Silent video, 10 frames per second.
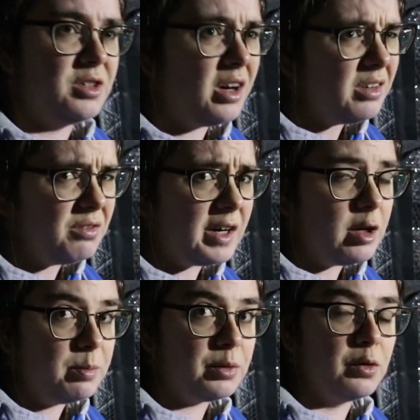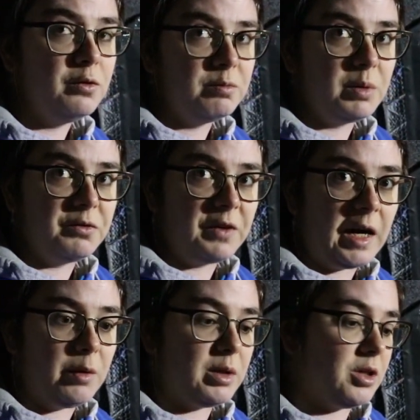not fireproof, but
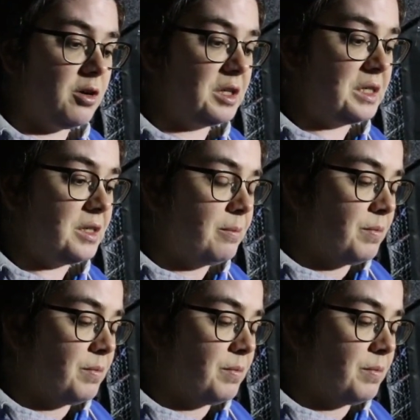fire retardant.